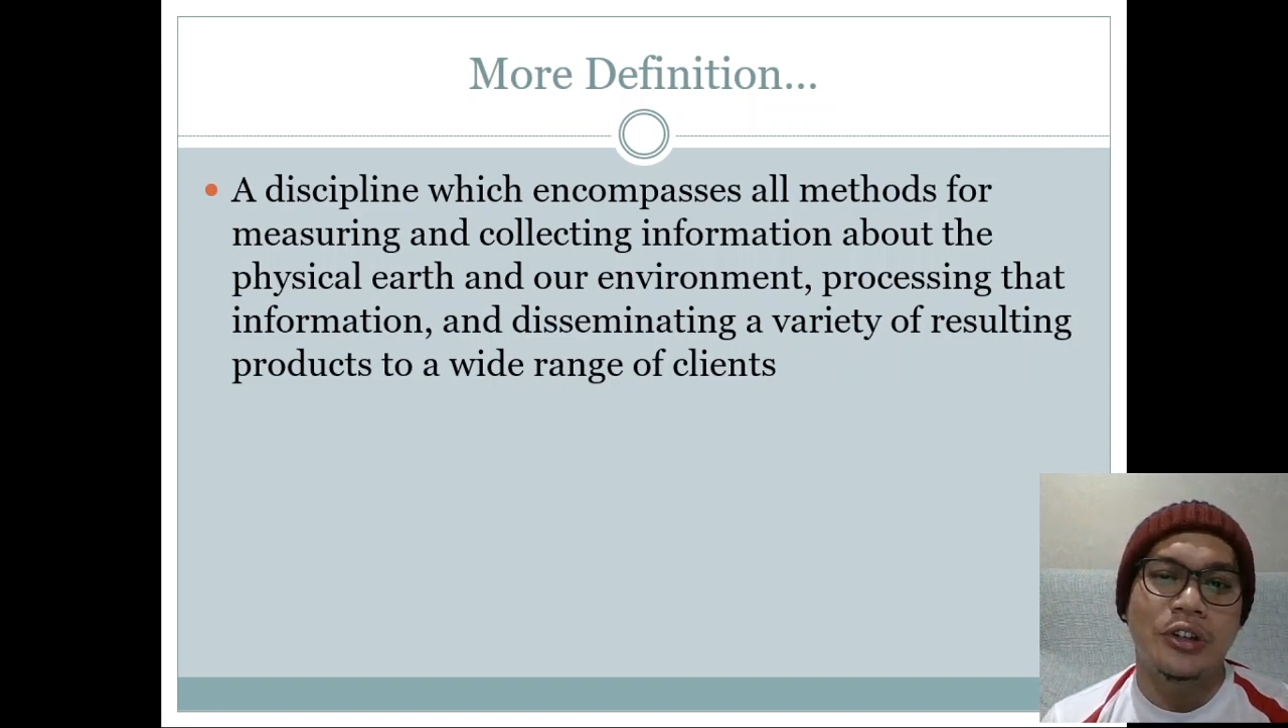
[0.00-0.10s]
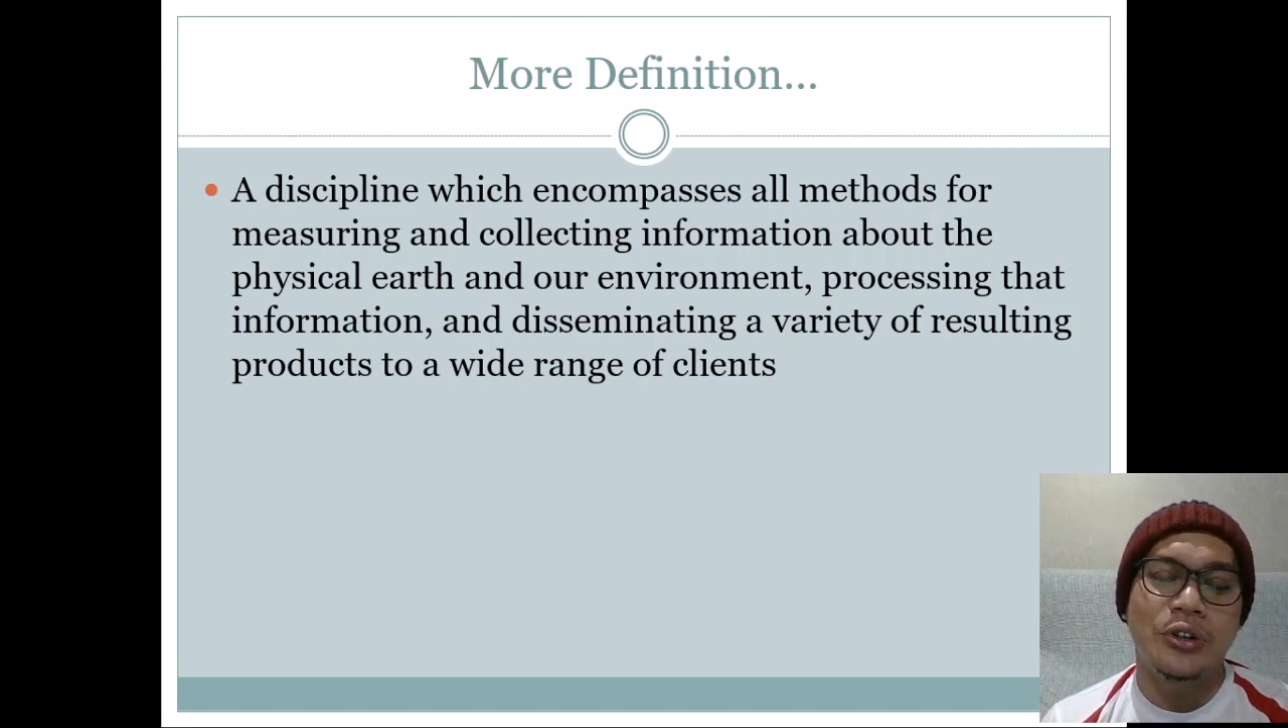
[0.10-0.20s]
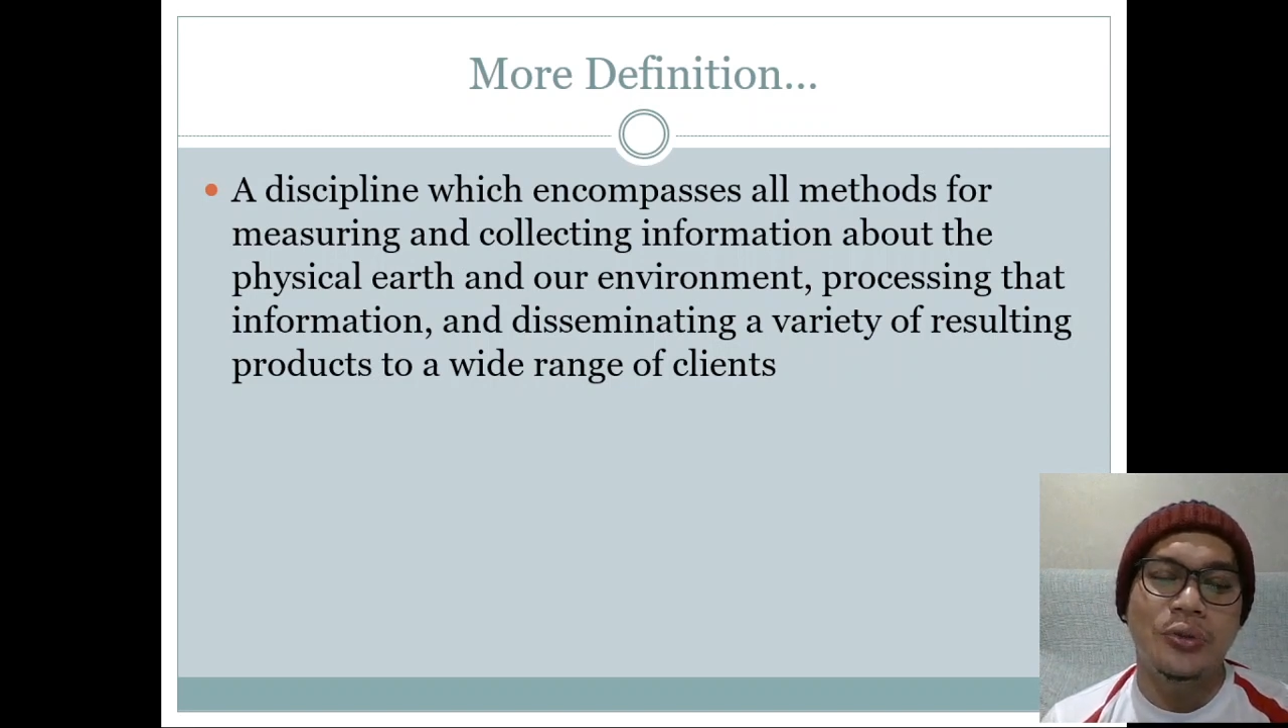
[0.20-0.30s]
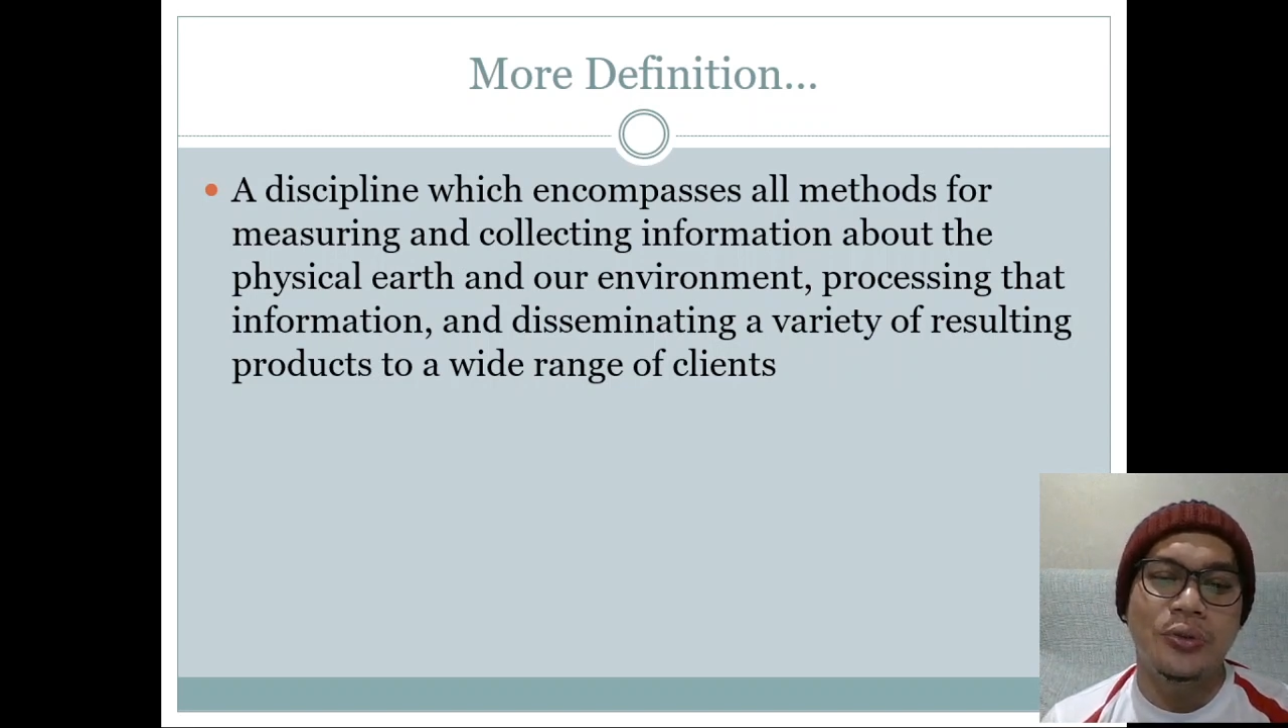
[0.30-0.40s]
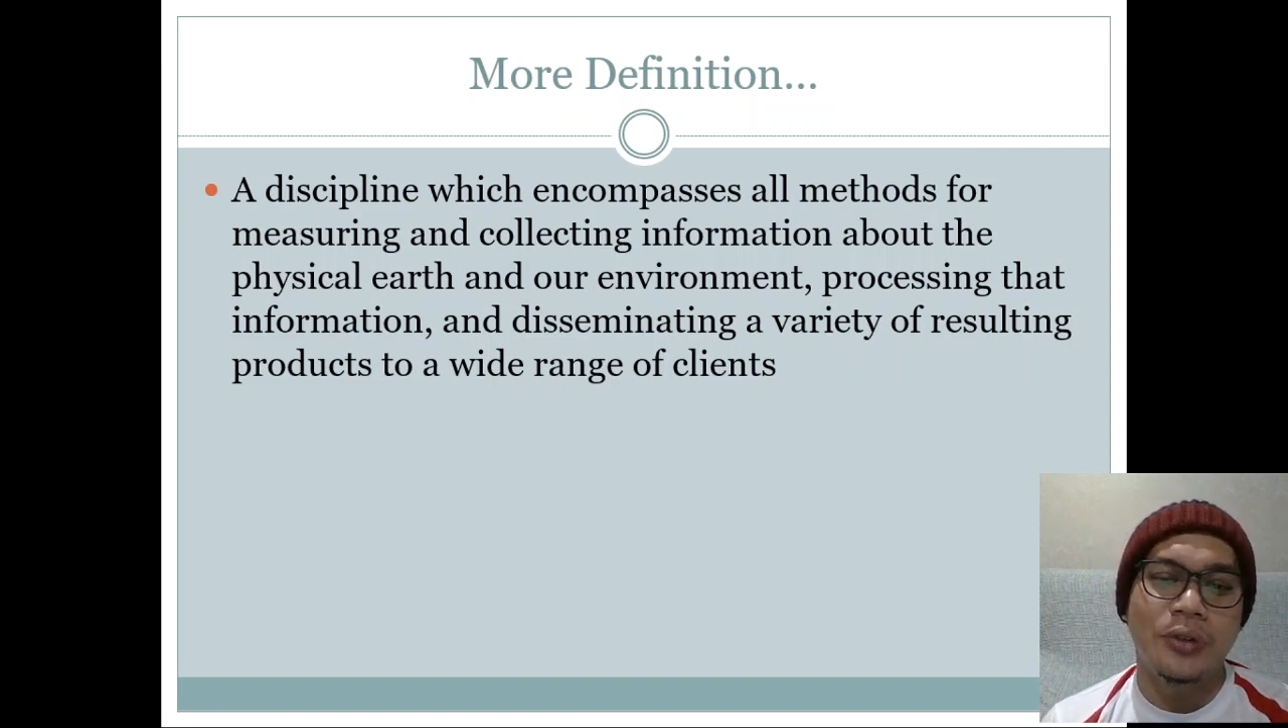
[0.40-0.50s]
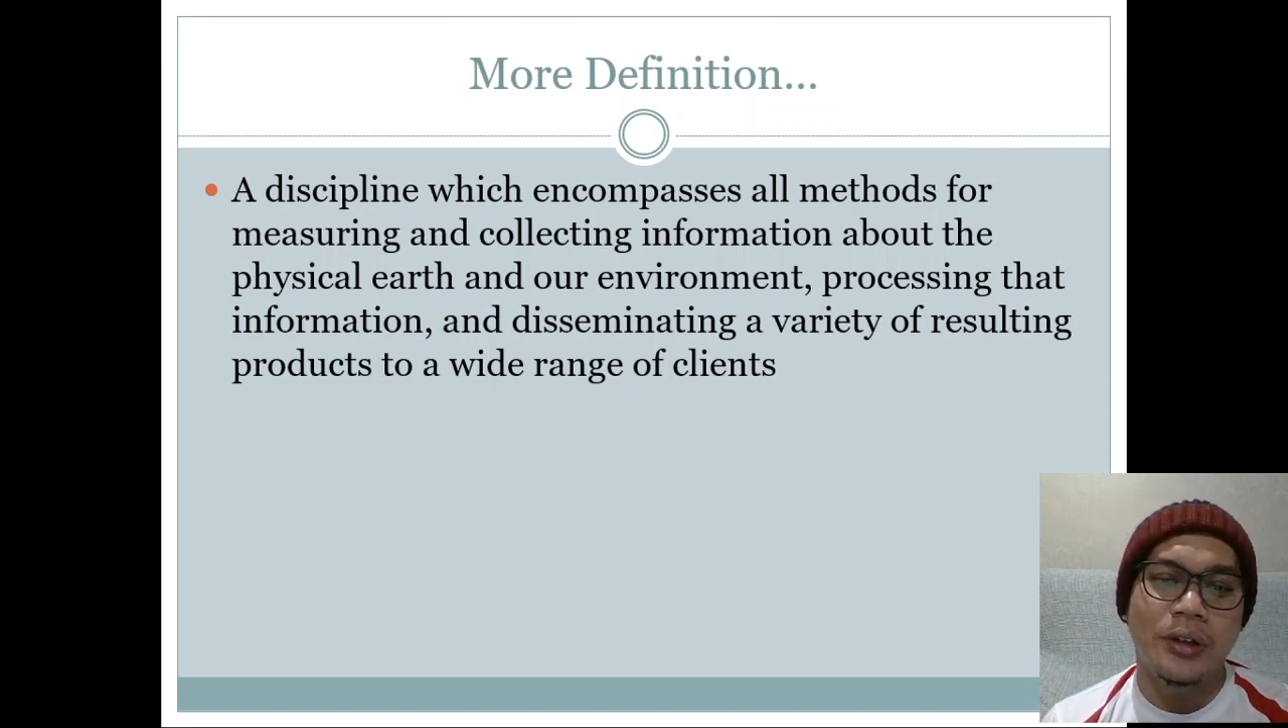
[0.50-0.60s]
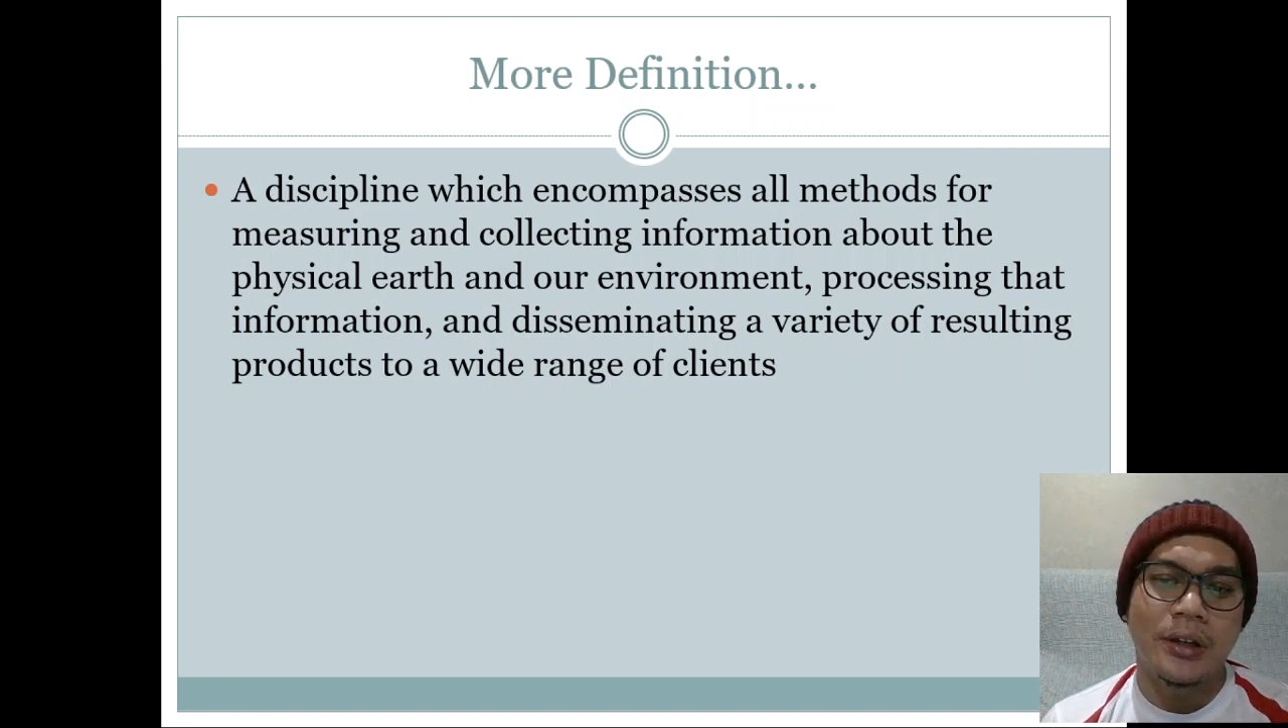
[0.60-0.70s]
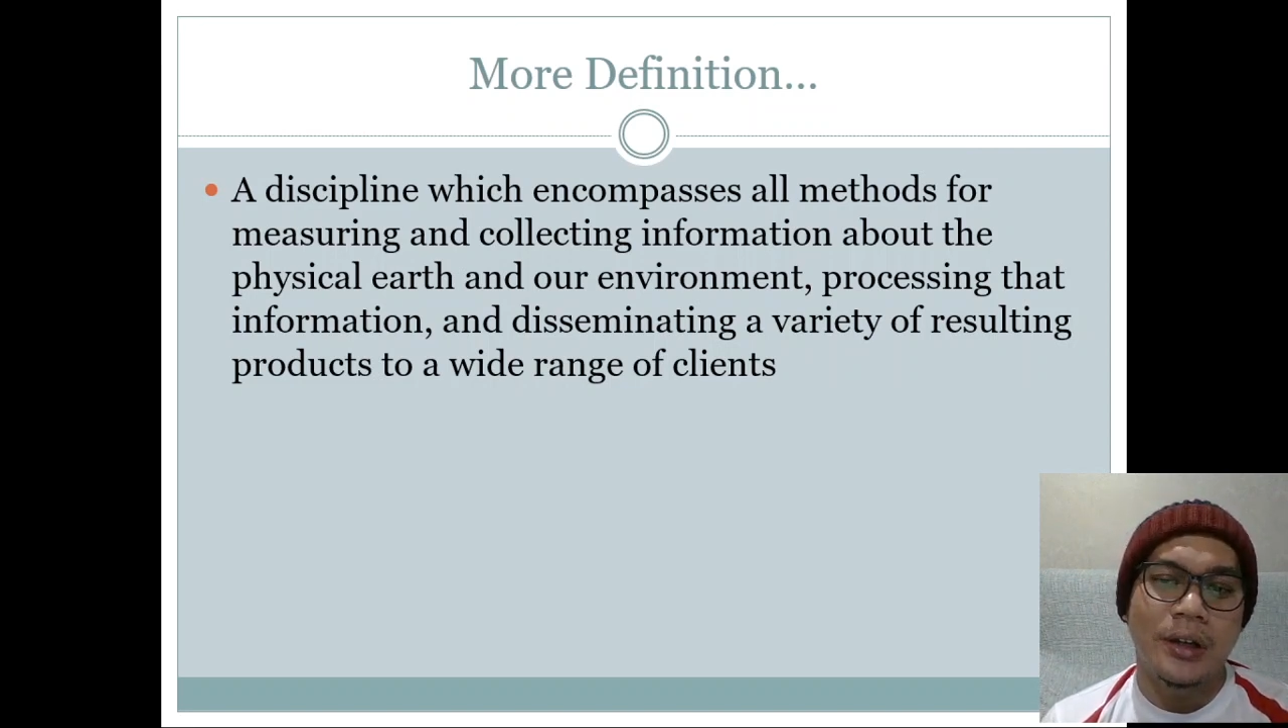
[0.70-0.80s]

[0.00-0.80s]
to